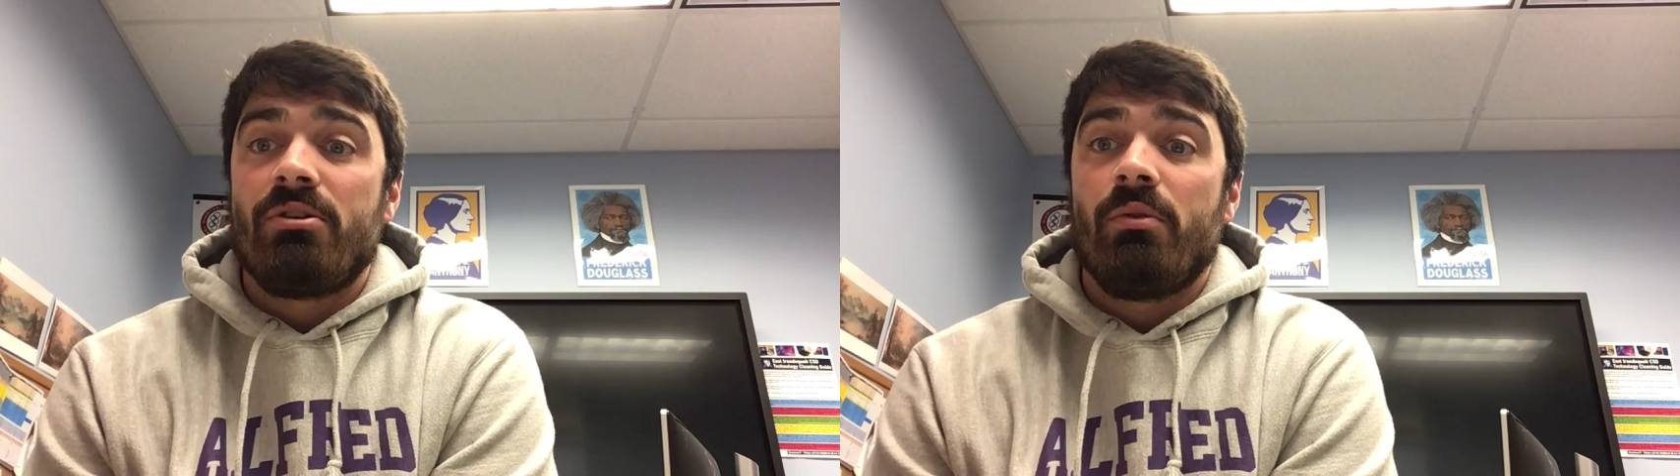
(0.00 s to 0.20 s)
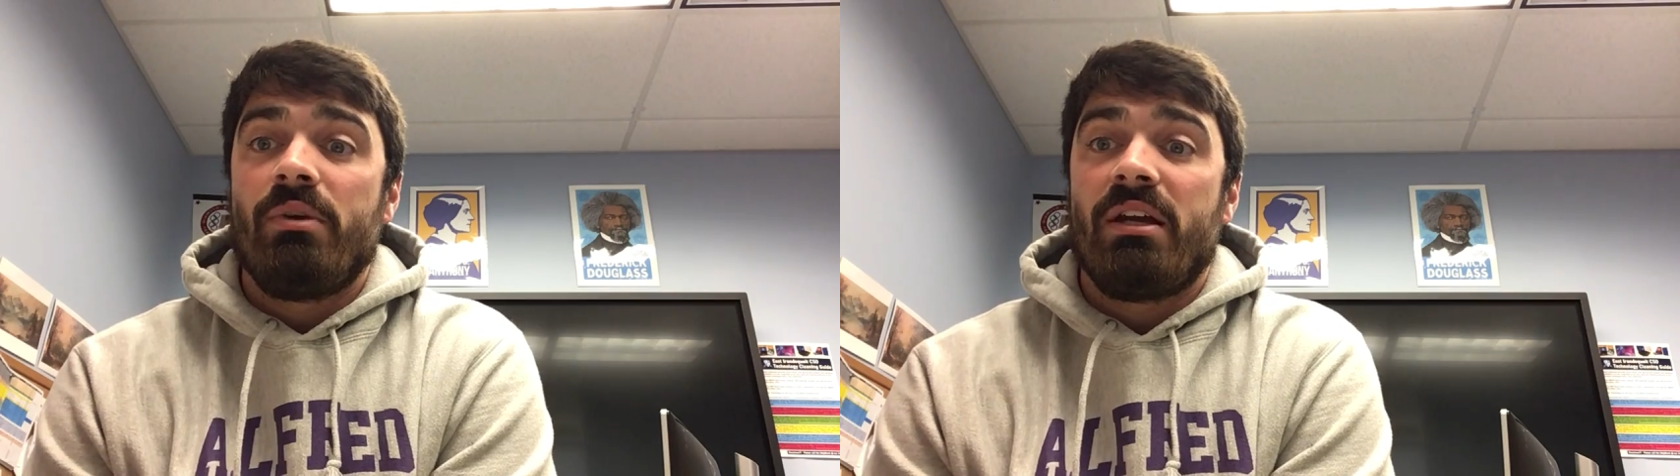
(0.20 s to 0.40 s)

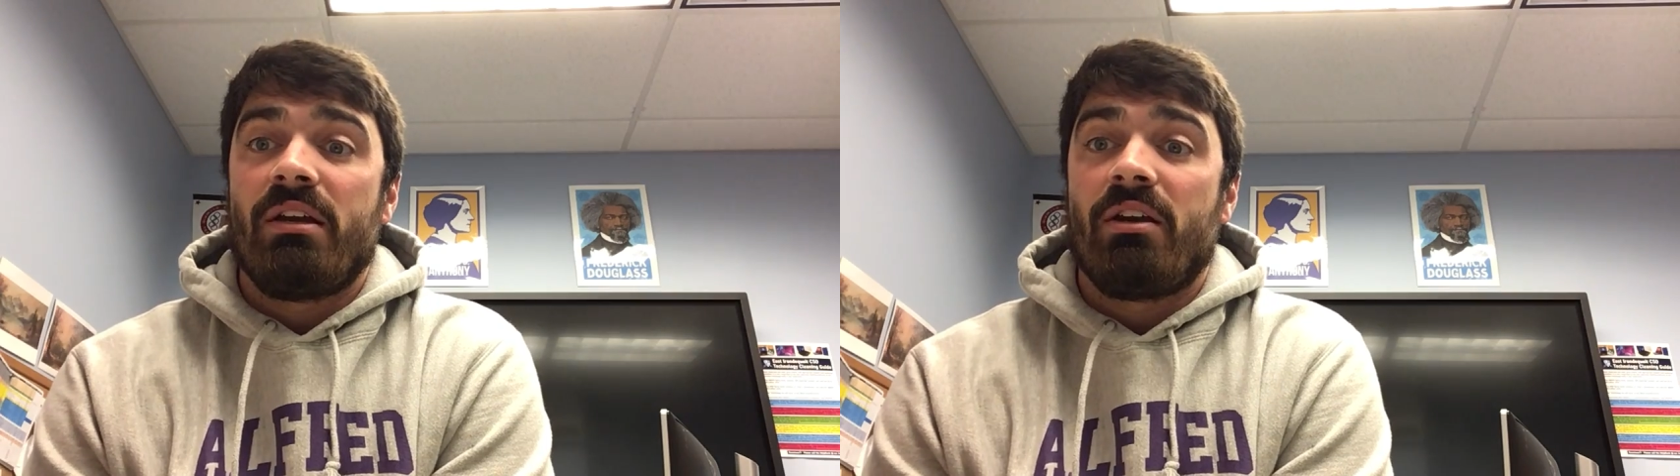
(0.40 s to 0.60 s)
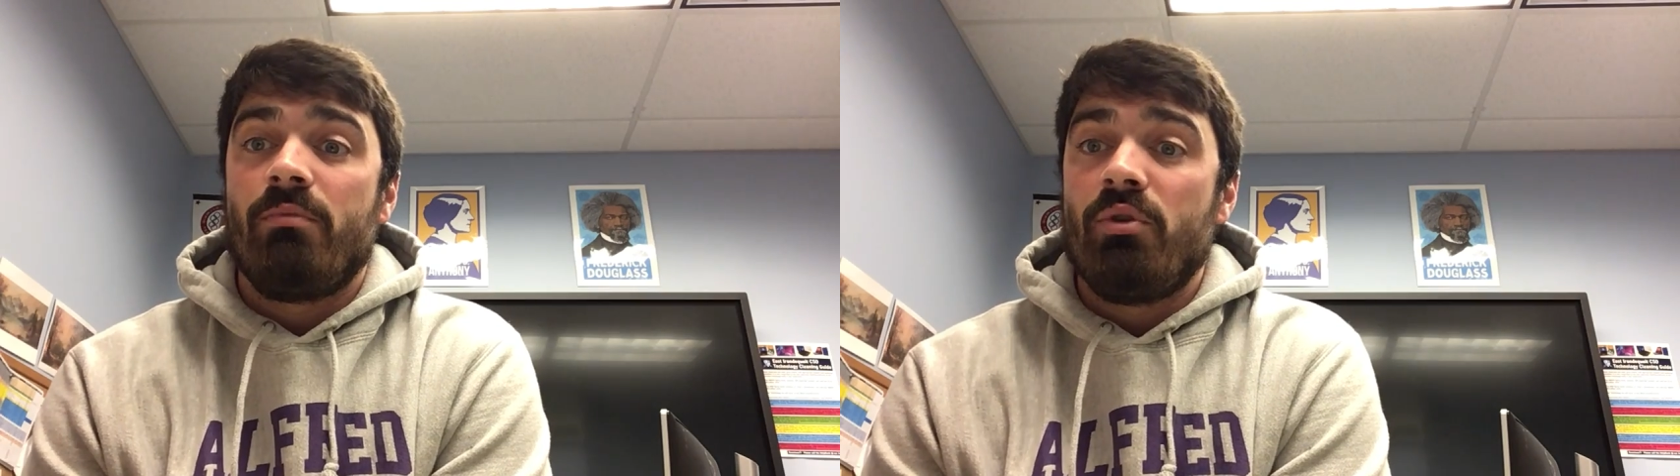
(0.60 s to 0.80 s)
sure we
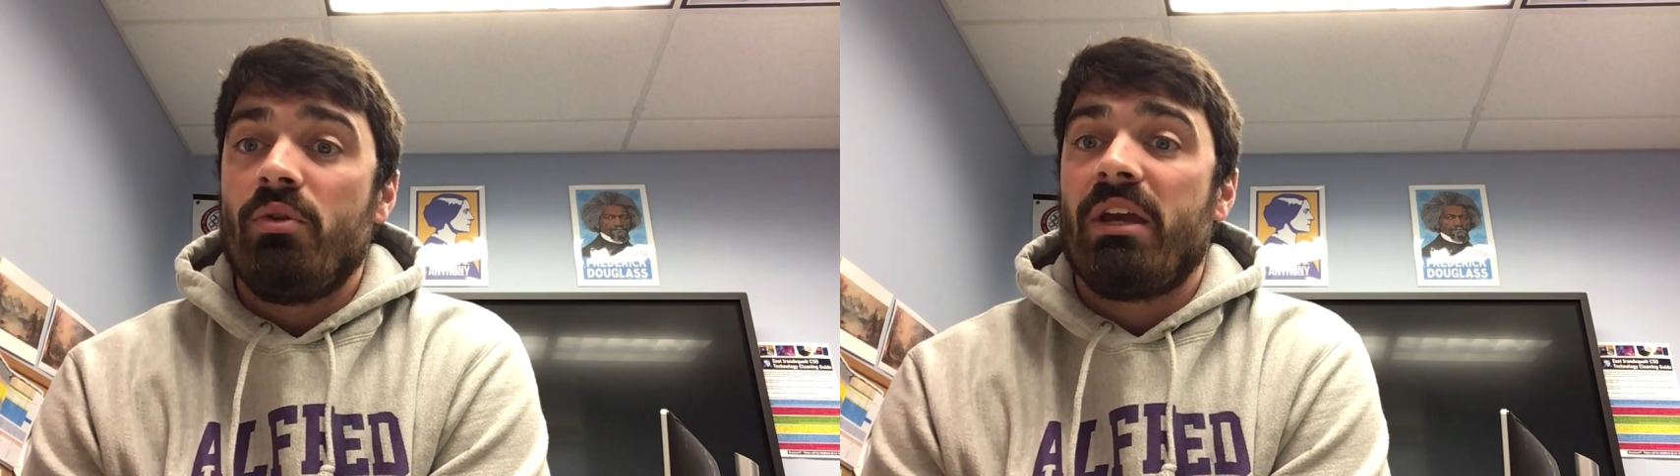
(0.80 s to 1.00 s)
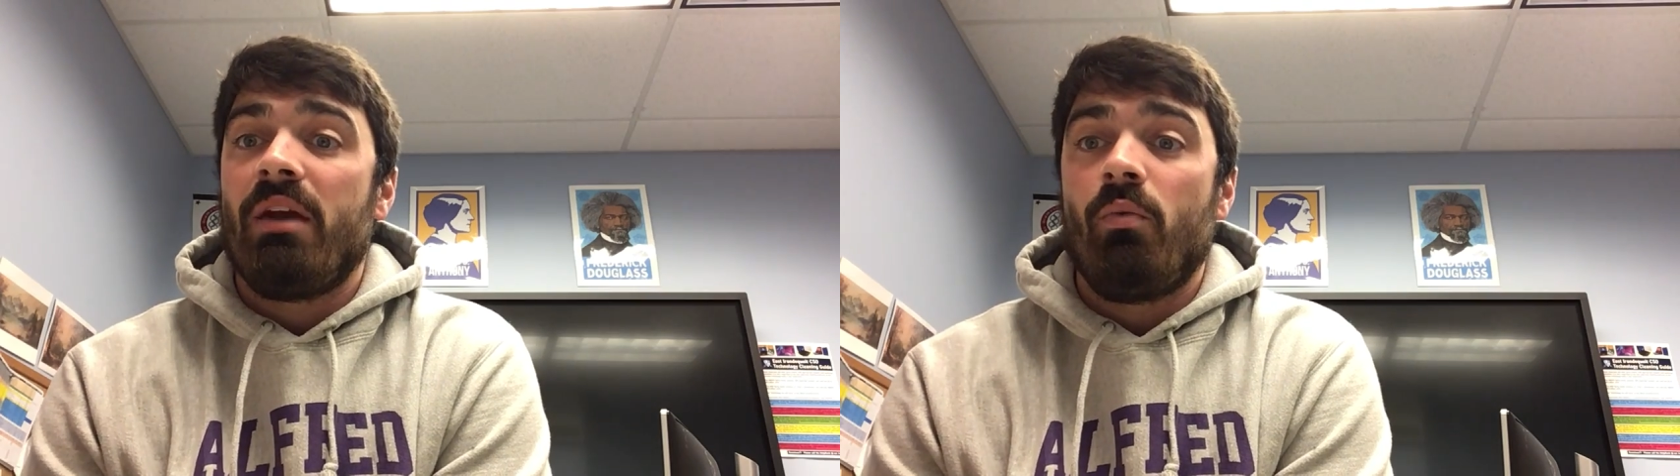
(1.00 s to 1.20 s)
can
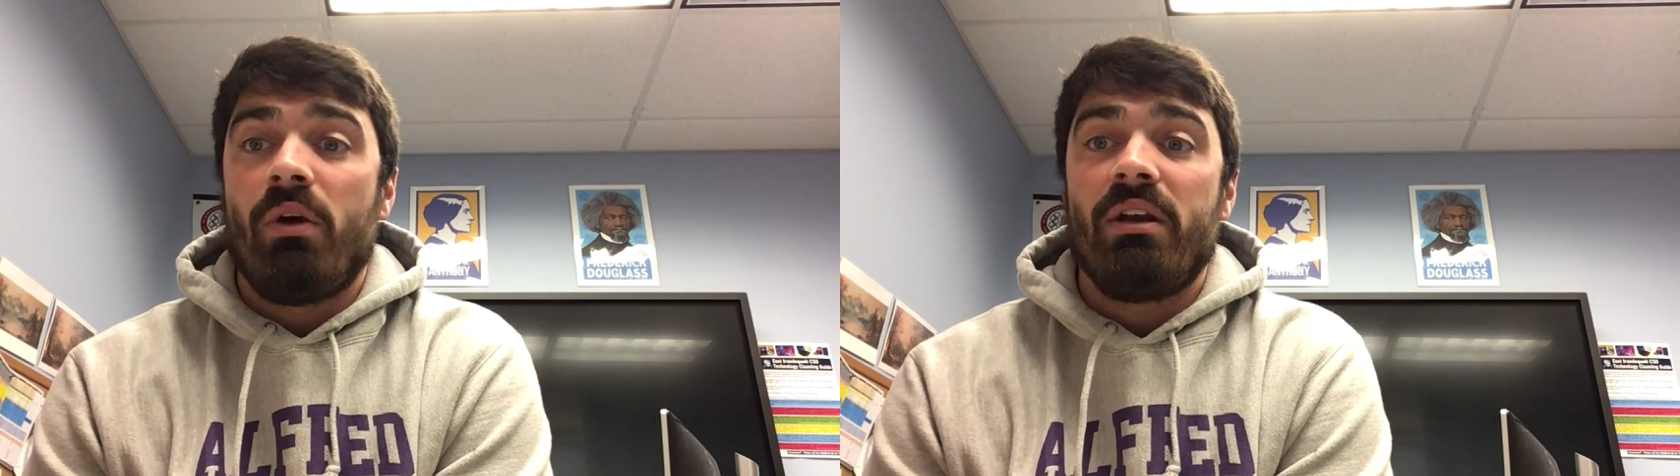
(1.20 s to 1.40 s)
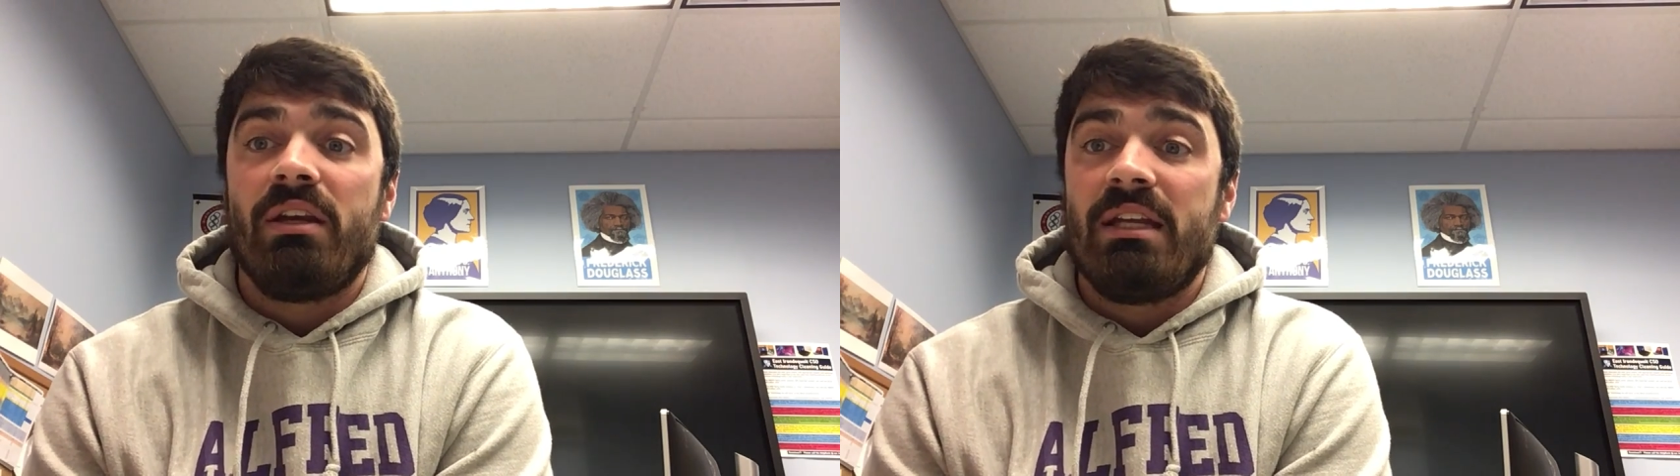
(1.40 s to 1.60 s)
communicate what